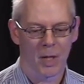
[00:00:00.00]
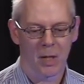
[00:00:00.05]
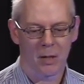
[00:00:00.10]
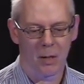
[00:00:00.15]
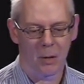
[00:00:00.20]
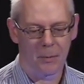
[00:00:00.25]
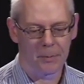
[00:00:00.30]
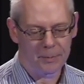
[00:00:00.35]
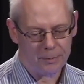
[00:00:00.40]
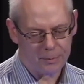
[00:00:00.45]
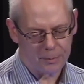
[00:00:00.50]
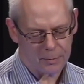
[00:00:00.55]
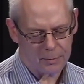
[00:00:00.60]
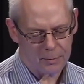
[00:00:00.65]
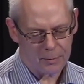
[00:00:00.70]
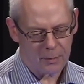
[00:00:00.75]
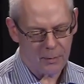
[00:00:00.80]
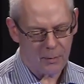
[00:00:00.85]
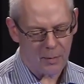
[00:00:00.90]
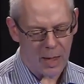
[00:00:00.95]
So
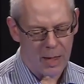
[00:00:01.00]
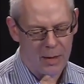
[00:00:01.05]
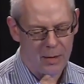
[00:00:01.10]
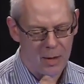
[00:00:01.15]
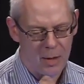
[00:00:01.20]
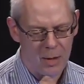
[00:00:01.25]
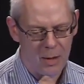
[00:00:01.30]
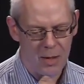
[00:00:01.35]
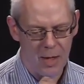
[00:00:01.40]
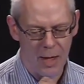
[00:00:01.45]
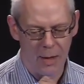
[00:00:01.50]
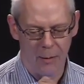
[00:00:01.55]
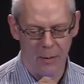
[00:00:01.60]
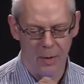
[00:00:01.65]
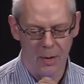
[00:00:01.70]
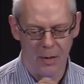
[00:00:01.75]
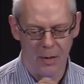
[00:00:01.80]
it turns out when